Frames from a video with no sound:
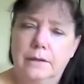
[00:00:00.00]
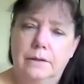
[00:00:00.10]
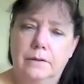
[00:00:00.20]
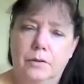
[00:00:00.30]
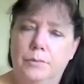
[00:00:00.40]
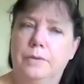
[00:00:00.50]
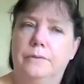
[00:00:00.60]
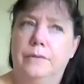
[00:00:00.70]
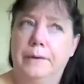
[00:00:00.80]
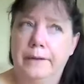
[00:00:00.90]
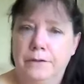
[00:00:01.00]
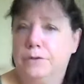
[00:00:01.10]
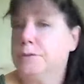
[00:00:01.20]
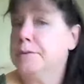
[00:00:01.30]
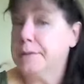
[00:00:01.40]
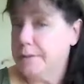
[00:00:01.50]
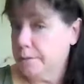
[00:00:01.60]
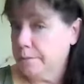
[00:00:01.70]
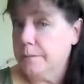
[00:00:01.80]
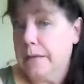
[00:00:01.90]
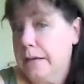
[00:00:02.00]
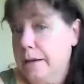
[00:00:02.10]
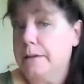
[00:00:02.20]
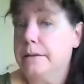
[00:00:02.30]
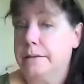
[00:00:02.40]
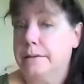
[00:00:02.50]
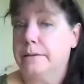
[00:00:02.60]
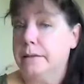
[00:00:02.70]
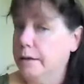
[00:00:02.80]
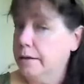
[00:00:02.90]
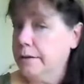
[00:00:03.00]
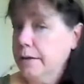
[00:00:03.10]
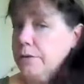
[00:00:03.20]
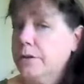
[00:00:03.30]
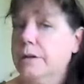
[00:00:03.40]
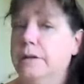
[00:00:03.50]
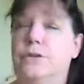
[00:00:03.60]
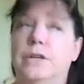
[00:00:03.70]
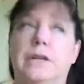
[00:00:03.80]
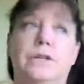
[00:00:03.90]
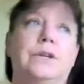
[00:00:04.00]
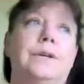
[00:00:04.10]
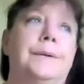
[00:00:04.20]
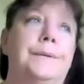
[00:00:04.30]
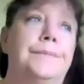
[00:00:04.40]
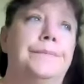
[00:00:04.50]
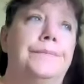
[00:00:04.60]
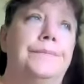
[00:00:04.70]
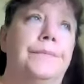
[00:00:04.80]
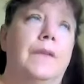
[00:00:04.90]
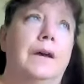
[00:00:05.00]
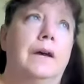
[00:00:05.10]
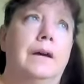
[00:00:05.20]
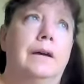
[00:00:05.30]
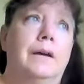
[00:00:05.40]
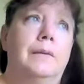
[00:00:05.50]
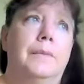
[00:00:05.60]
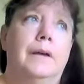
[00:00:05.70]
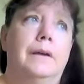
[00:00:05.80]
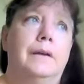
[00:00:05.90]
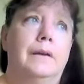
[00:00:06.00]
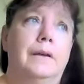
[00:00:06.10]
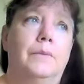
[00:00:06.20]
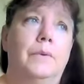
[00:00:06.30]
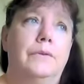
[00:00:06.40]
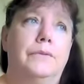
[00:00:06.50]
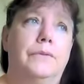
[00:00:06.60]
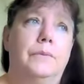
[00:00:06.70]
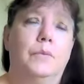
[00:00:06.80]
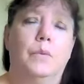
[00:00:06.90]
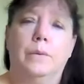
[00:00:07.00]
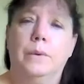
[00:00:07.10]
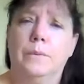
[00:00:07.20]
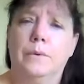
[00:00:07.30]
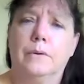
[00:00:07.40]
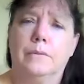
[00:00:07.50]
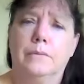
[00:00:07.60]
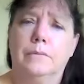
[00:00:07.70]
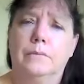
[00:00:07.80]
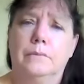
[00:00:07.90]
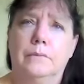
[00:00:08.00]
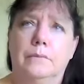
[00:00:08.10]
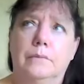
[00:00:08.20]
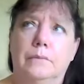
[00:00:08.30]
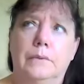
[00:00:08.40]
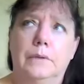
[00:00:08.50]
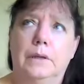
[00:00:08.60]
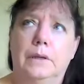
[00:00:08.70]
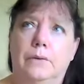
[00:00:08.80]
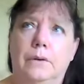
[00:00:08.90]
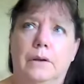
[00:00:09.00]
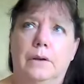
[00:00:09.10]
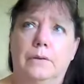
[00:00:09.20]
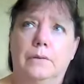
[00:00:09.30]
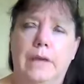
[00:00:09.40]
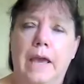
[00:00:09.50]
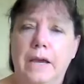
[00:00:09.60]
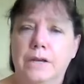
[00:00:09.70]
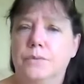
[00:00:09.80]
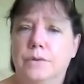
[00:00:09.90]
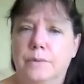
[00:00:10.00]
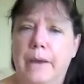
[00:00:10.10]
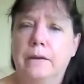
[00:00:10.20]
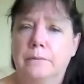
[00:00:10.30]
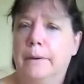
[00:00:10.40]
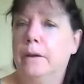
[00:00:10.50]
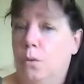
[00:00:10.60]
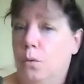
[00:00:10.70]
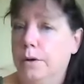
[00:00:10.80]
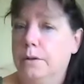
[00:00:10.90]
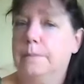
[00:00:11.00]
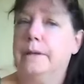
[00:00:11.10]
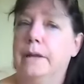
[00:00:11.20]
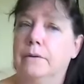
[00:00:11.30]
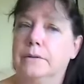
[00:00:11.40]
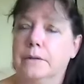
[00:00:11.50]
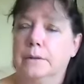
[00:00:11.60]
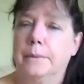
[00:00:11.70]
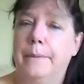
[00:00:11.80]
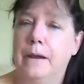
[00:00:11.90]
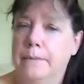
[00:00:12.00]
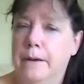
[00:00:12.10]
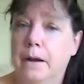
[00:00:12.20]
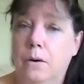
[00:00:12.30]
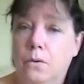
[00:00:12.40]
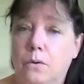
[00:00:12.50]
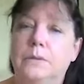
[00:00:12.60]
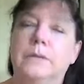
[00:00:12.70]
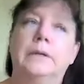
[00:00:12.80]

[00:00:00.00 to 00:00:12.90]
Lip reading: global financial system that is actually going to change. It went from, well, we were, our cash was backed by oil, but now it's going to be backed by gold.